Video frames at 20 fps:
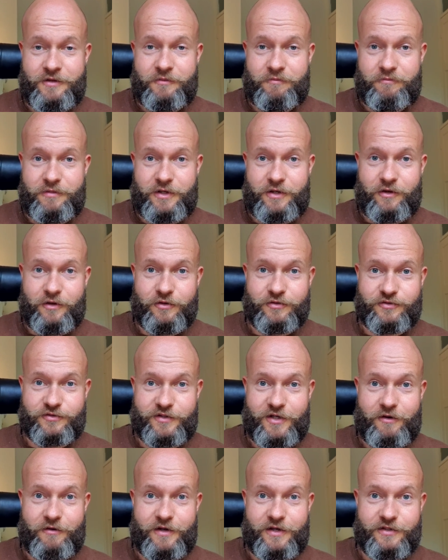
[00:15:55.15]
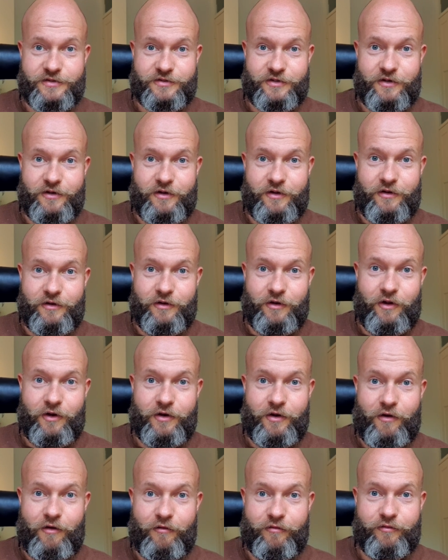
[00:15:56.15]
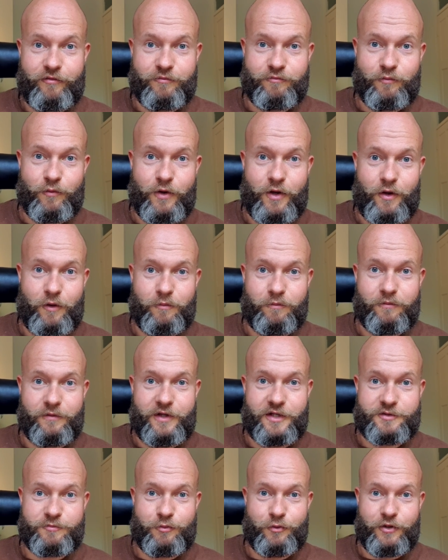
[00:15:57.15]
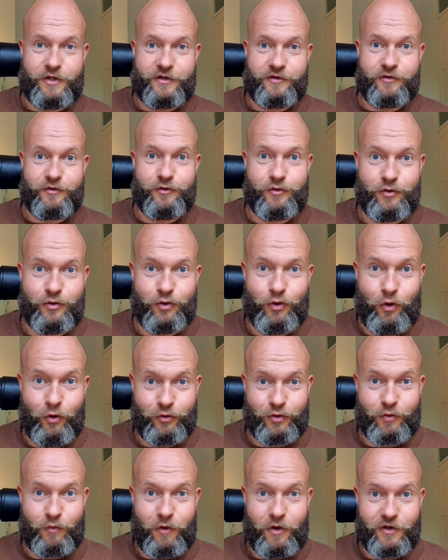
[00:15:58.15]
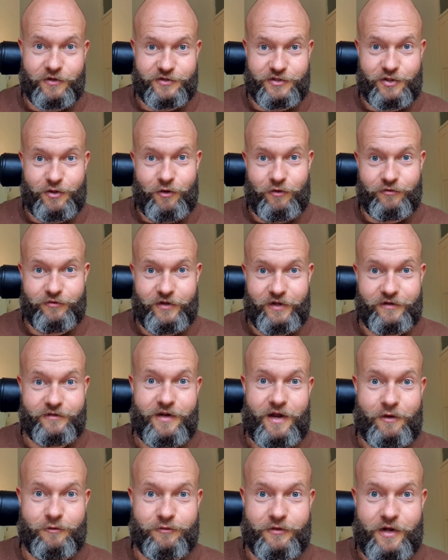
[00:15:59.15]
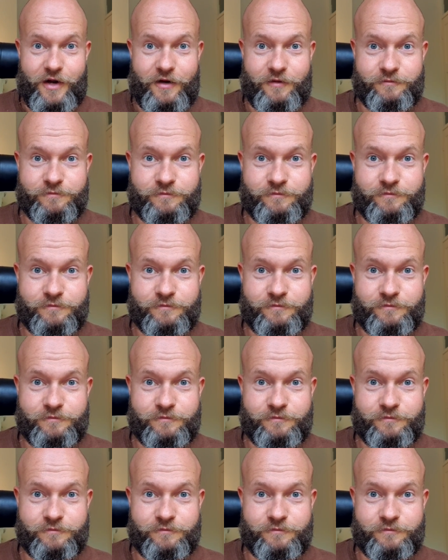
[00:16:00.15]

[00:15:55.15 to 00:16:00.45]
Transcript: because there is a lot of, well, let's put it, non-quality content out there.